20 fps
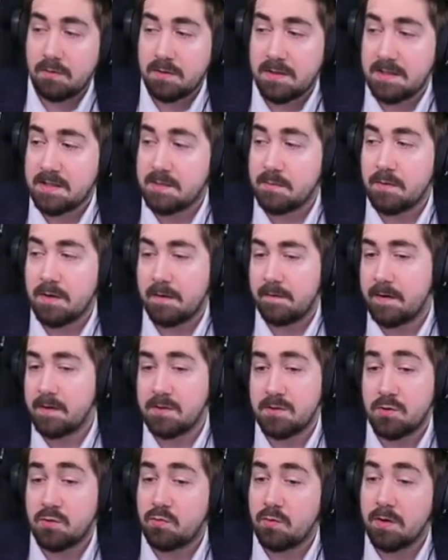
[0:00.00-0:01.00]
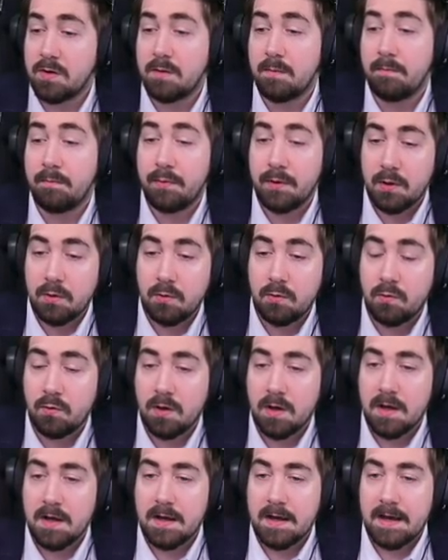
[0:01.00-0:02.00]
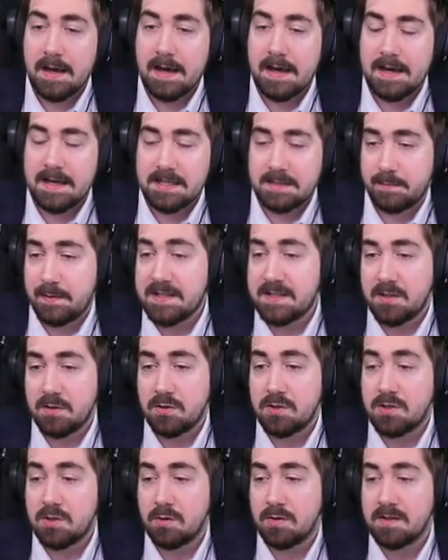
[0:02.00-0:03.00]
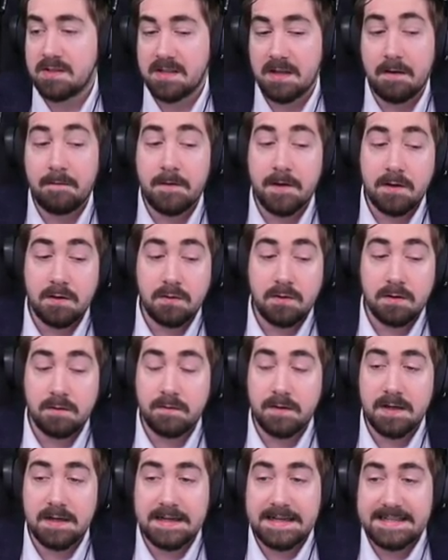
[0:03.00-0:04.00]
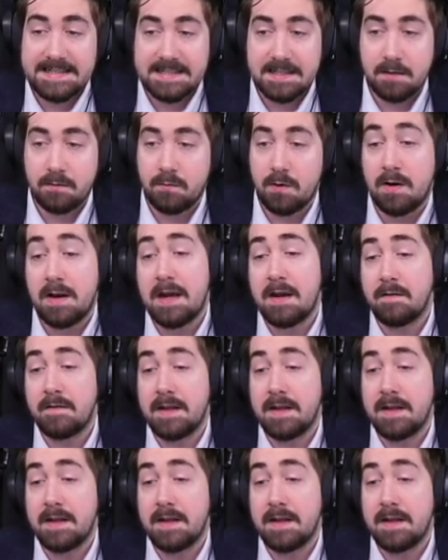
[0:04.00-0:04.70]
decent modifiers, just run them blue. Especially on solo self-fun, you can very easily run out of